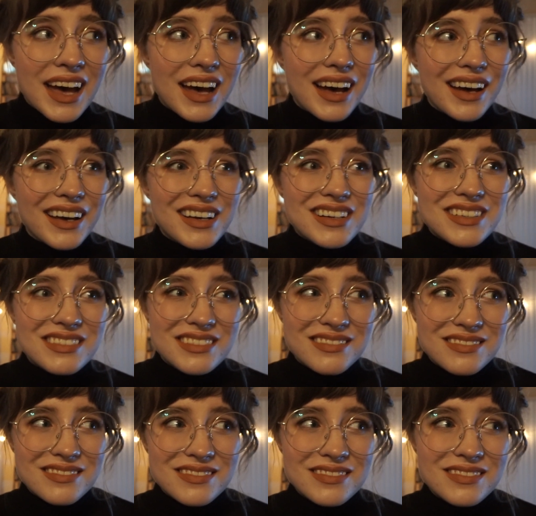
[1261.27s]

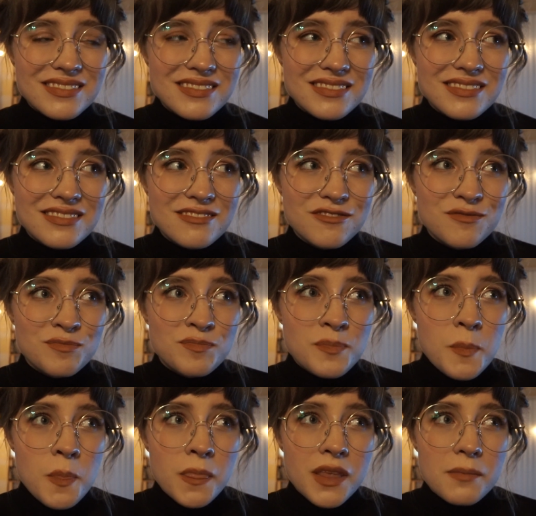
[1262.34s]
but
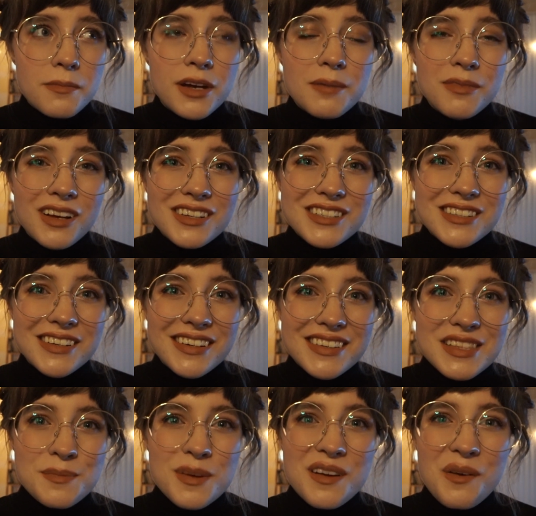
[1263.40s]
I'm not sure.
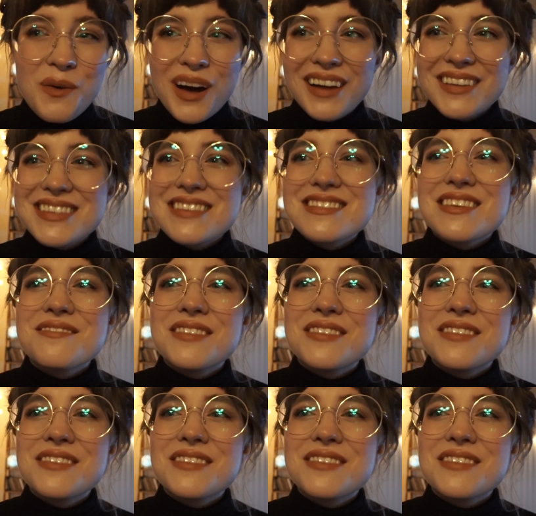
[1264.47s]
It's been a while since I've